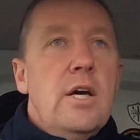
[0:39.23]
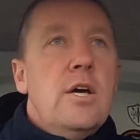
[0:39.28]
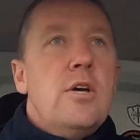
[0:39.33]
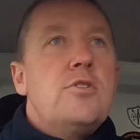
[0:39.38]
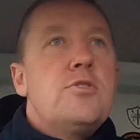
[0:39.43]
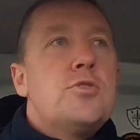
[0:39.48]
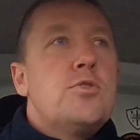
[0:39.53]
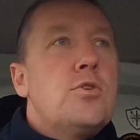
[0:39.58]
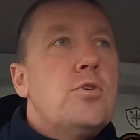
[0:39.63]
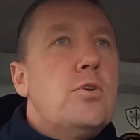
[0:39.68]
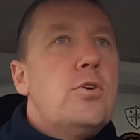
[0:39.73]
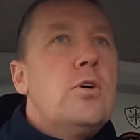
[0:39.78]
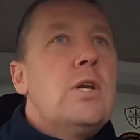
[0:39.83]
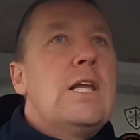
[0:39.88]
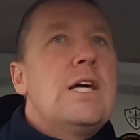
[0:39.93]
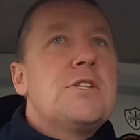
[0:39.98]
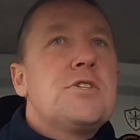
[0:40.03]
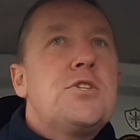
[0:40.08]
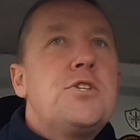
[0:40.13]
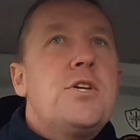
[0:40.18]
So
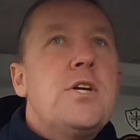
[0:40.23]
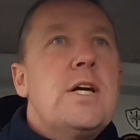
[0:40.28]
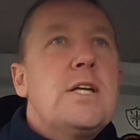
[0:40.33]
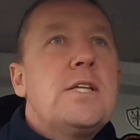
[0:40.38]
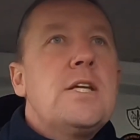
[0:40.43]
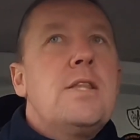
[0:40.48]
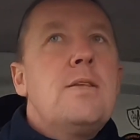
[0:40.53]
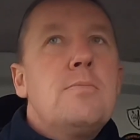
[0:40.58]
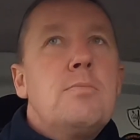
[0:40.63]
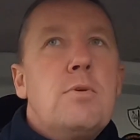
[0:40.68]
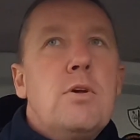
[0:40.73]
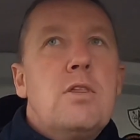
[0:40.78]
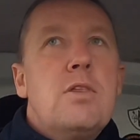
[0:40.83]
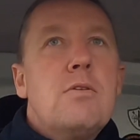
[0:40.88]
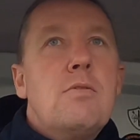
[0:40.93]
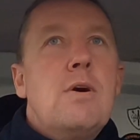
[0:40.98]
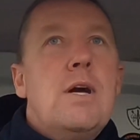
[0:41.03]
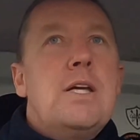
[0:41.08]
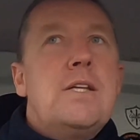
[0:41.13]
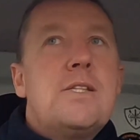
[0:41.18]
last year I did them with
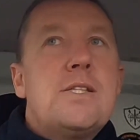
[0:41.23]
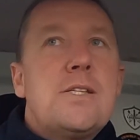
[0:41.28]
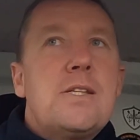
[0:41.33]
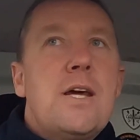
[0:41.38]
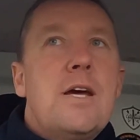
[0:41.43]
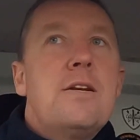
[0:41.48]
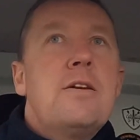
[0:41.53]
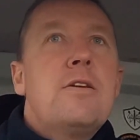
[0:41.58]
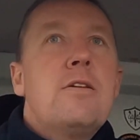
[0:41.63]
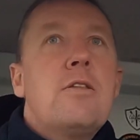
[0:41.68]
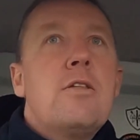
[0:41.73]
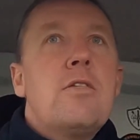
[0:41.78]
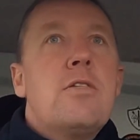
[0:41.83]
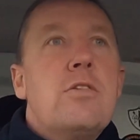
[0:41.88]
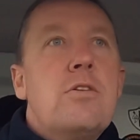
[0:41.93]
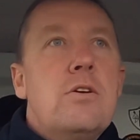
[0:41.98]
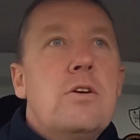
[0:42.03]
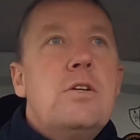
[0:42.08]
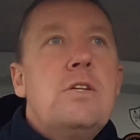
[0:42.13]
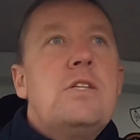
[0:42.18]
the right standard, the
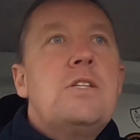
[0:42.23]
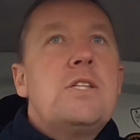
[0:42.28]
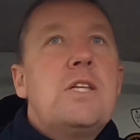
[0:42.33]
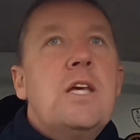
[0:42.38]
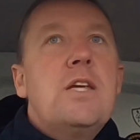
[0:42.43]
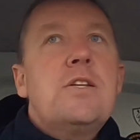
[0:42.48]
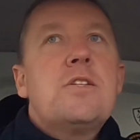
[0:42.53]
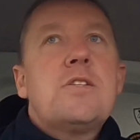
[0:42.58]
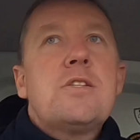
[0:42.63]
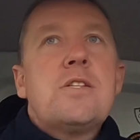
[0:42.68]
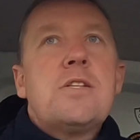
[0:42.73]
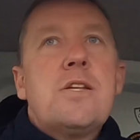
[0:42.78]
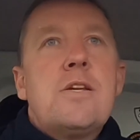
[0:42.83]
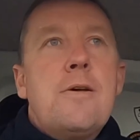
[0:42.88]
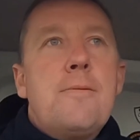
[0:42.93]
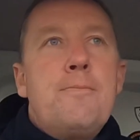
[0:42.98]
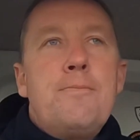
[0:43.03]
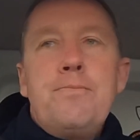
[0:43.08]
36,